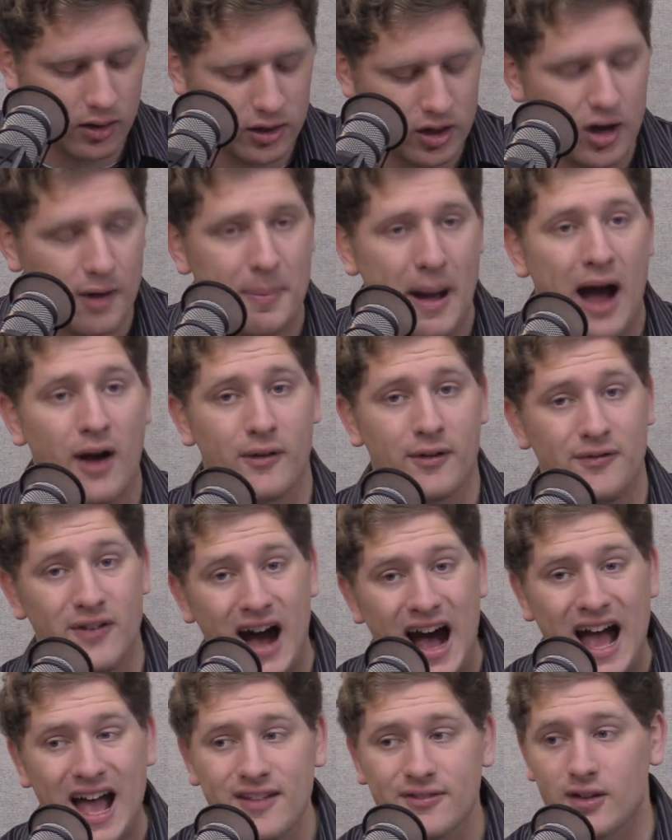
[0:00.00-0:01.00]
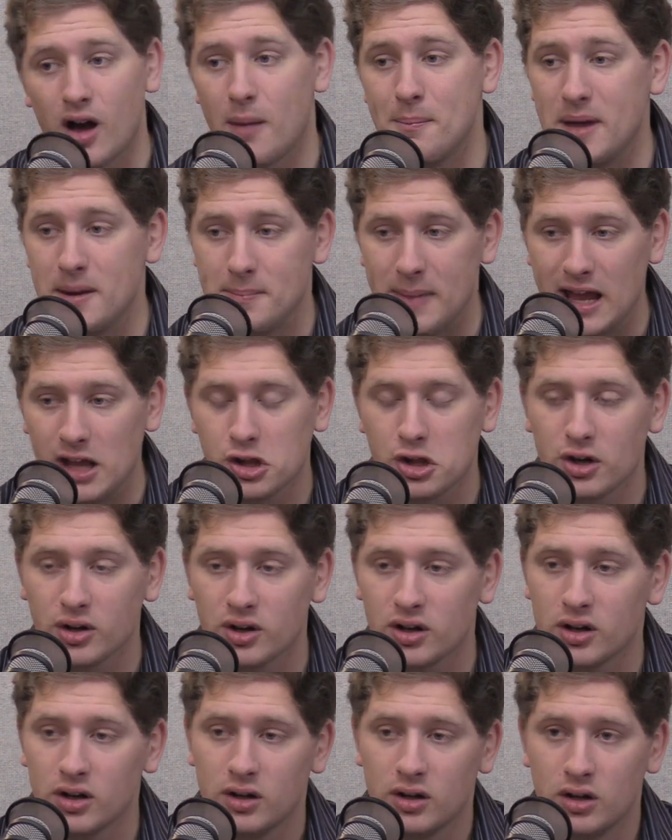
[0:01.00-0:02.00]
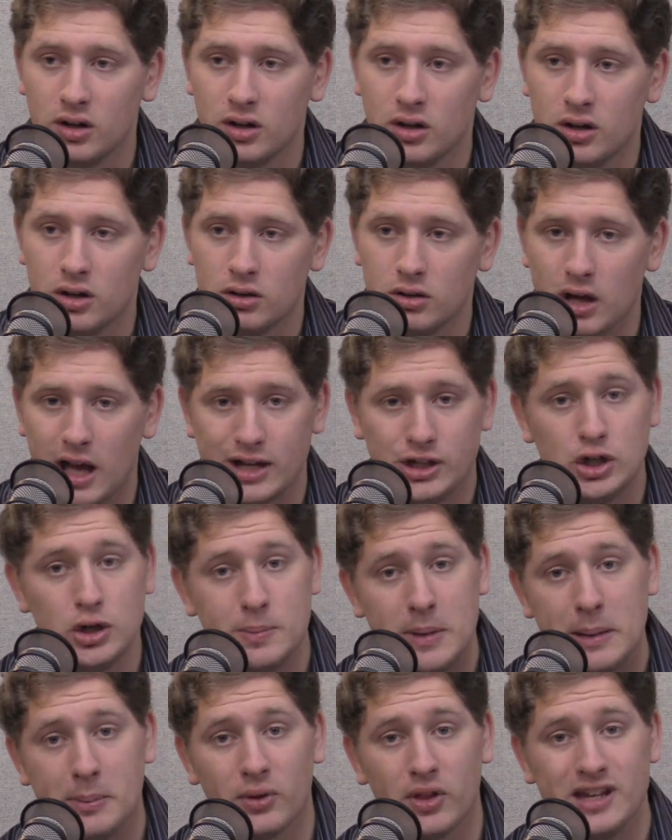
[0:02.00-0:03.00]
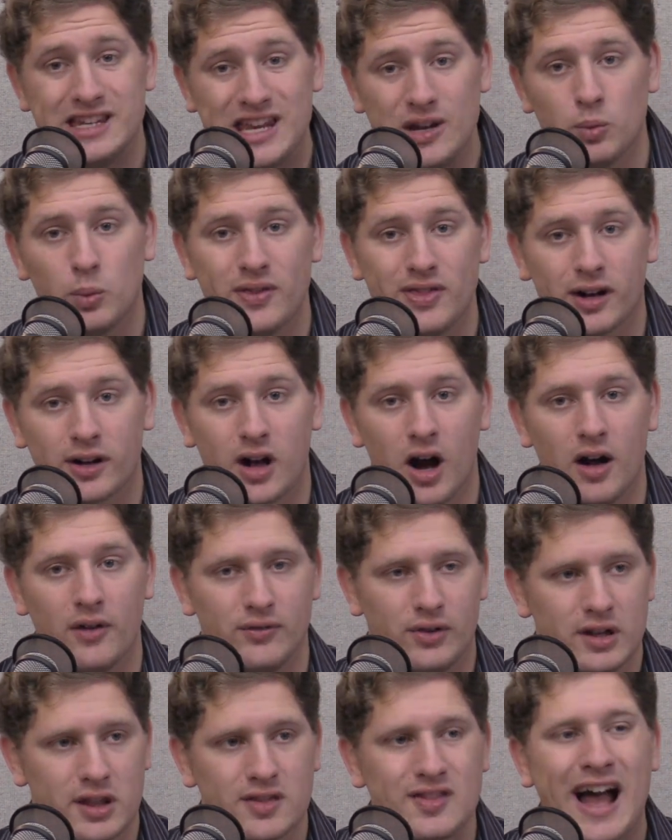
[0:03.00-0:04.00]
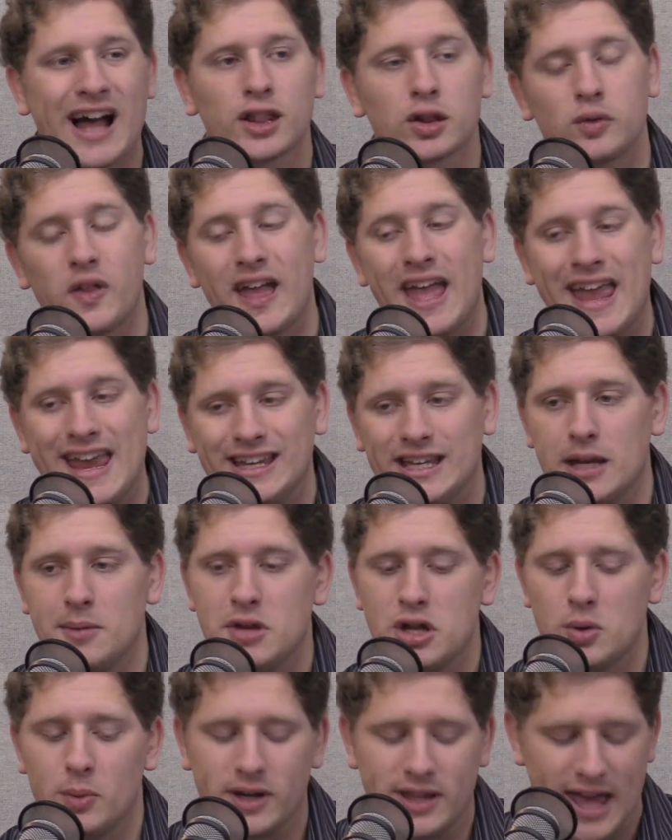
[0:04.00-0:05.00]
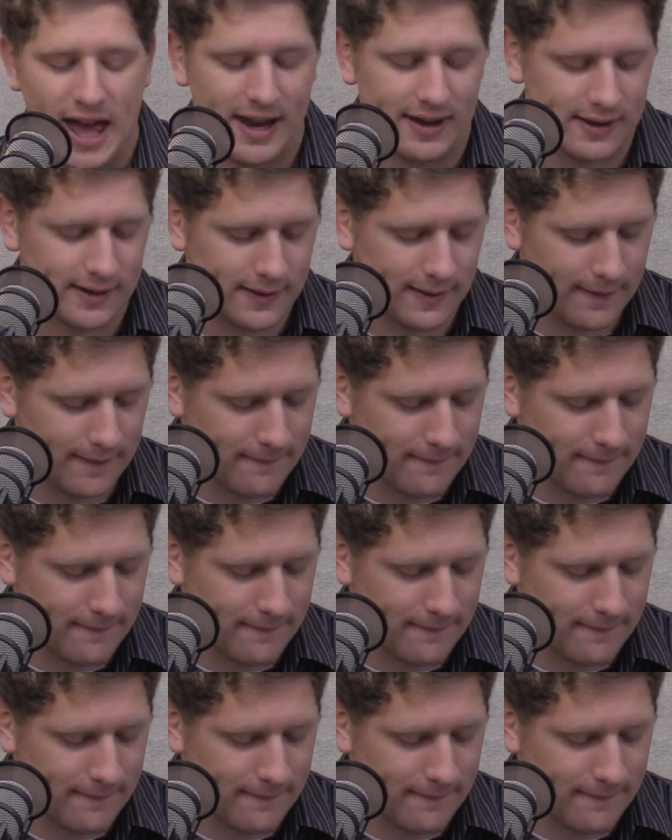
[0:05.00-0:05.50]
You got a Power 5, a mid-major, and two people that didn't win their conference. That's the eight teams you would get.